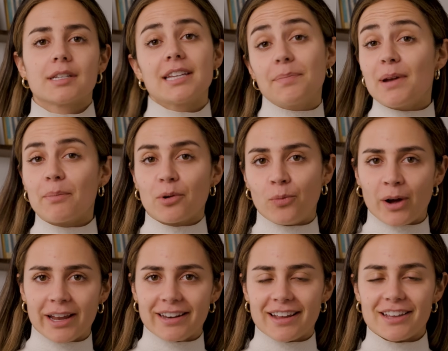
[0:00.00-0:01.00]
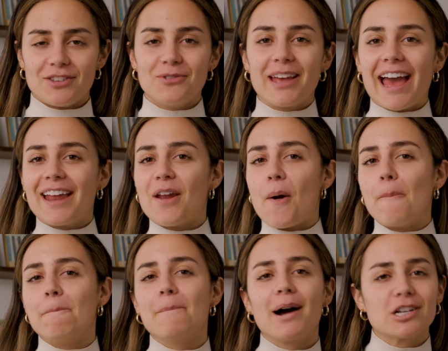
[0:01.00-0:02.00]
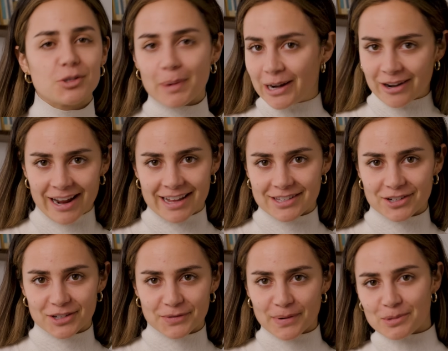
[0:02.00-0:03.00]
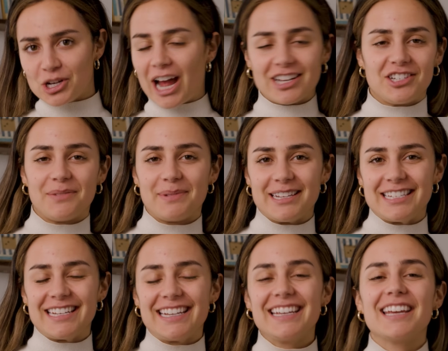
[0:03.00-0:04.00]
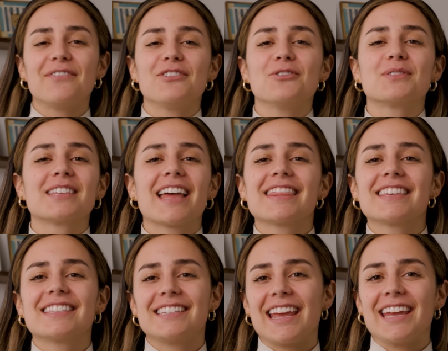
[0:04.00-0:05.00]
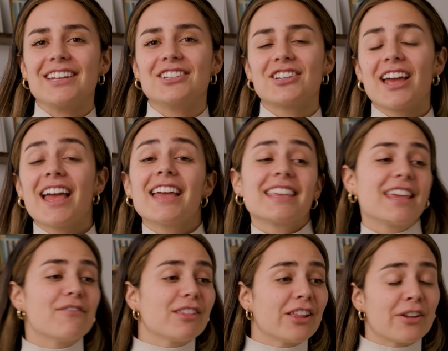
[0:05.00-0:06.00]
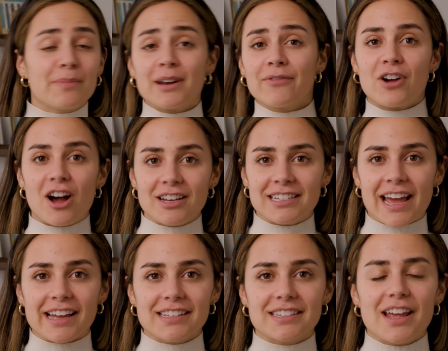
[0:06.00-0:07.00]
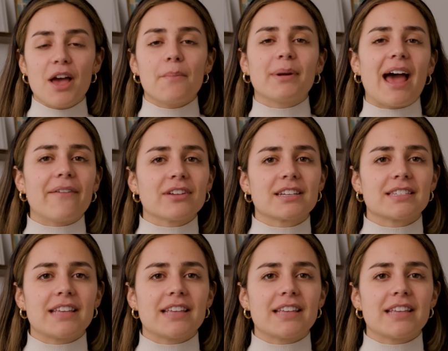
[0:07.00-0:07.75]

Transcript: Tip number one you get much better answers from ChatGPT if you set the stage. Give it a little bit of context, but having to